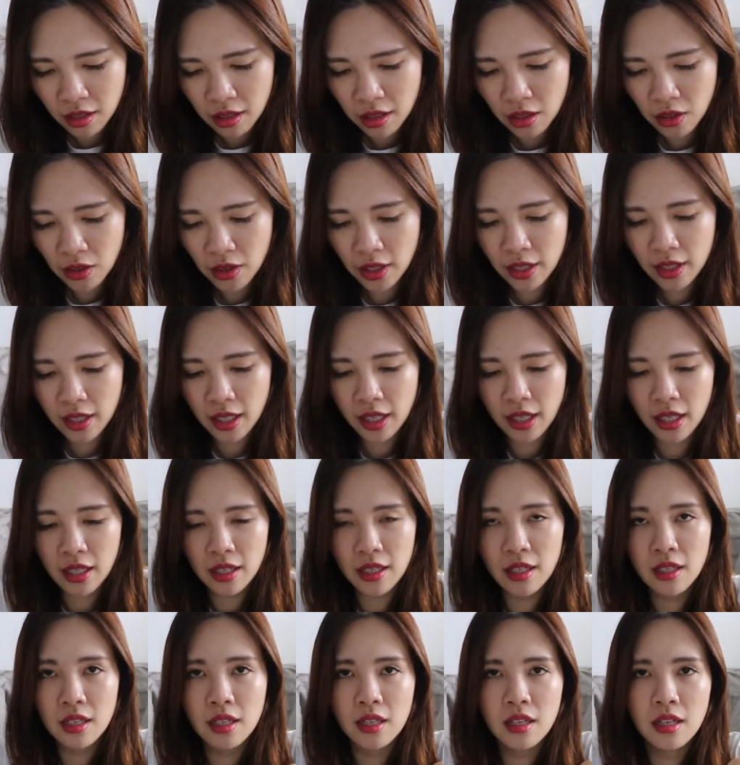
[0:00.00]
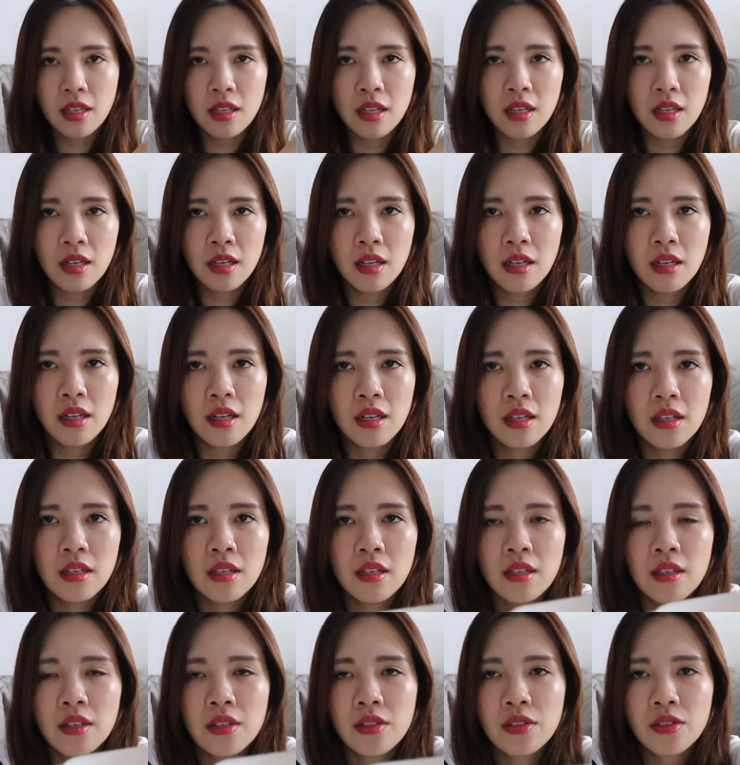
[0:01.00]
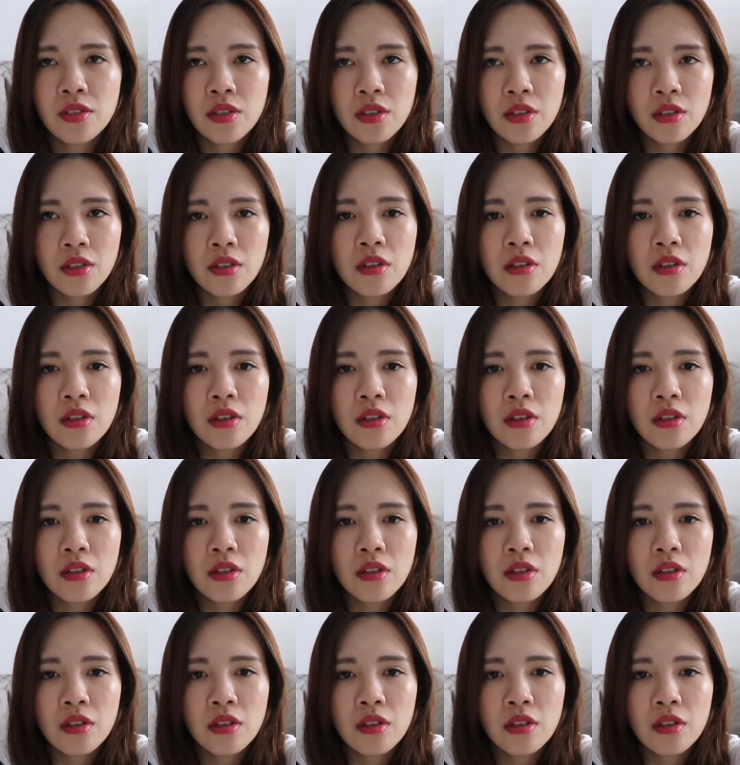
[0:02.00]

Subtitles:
Look at that. So